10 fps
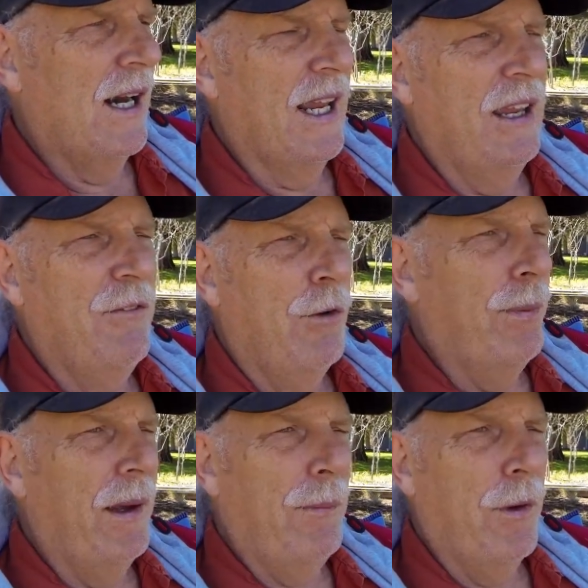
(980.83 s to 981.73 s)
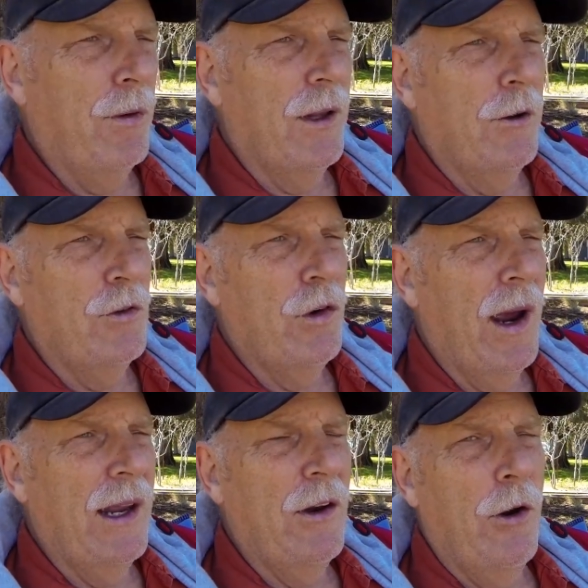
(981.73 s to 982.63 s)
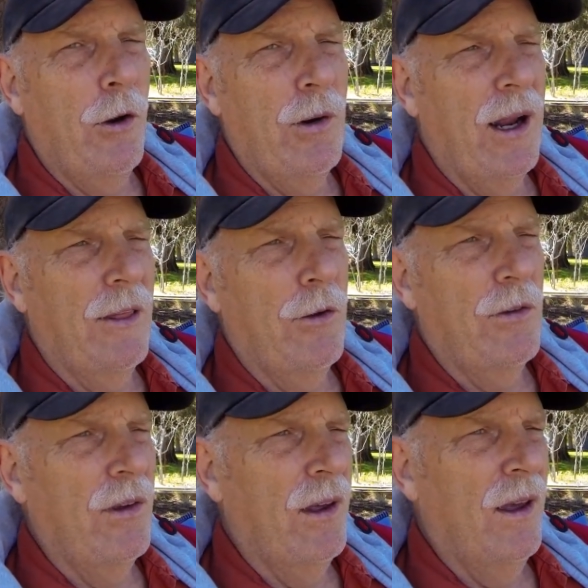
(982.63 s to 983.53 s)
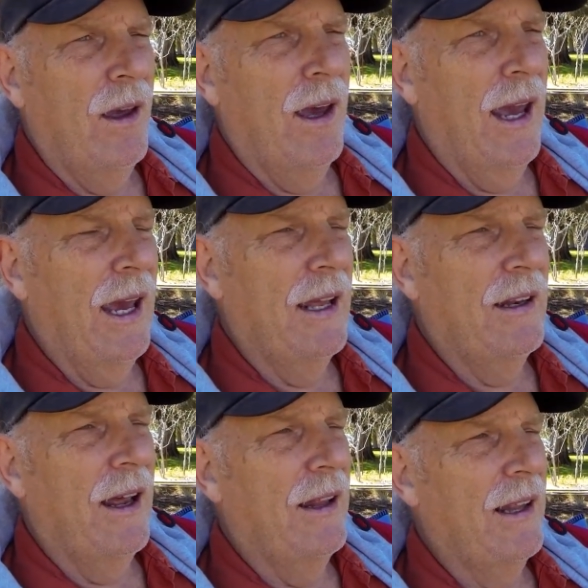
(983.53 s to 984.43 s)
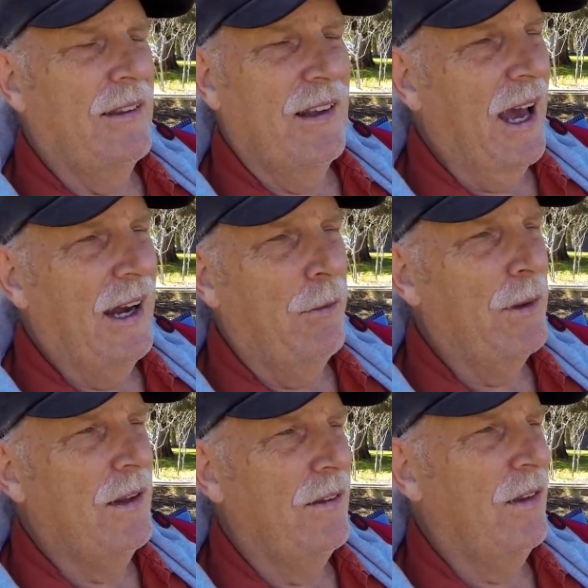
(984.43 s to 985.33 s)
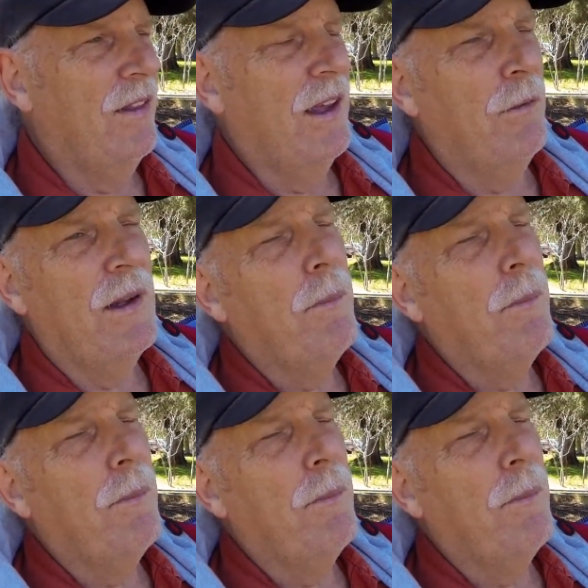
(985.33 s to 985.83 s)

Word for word: evil people that are trying to hurt others. And that's kind of what this thing with the